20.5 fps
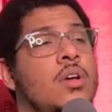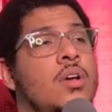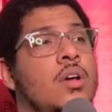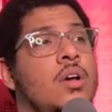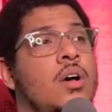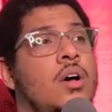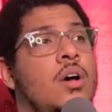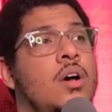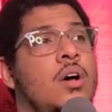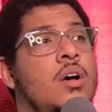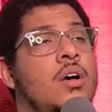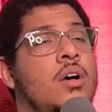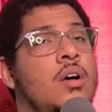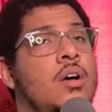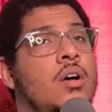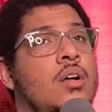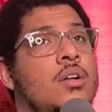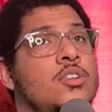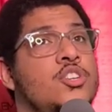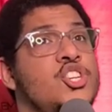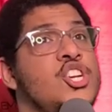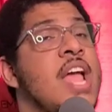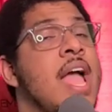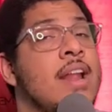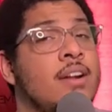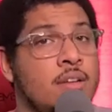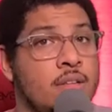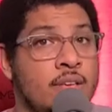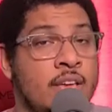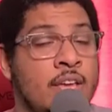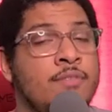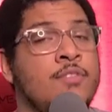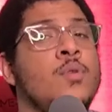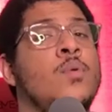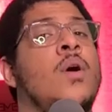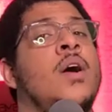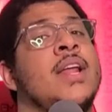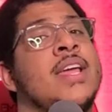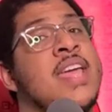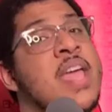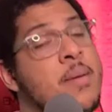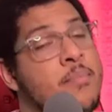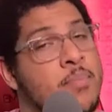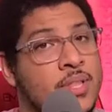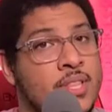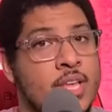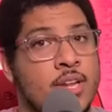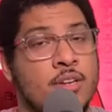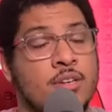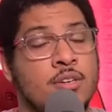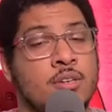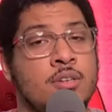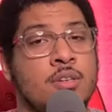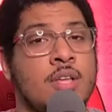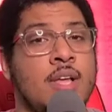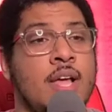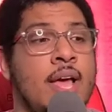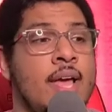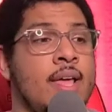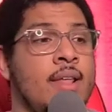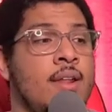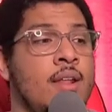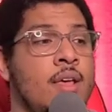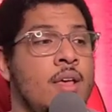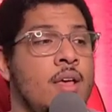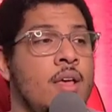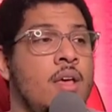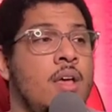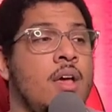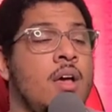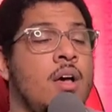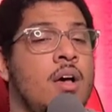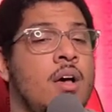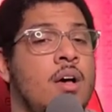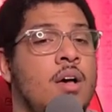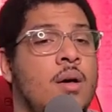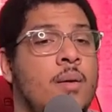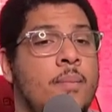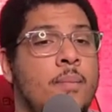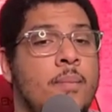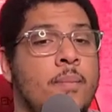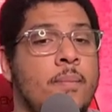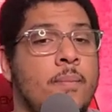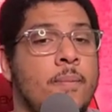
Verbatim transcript: uh, Channel if you want to get political and um,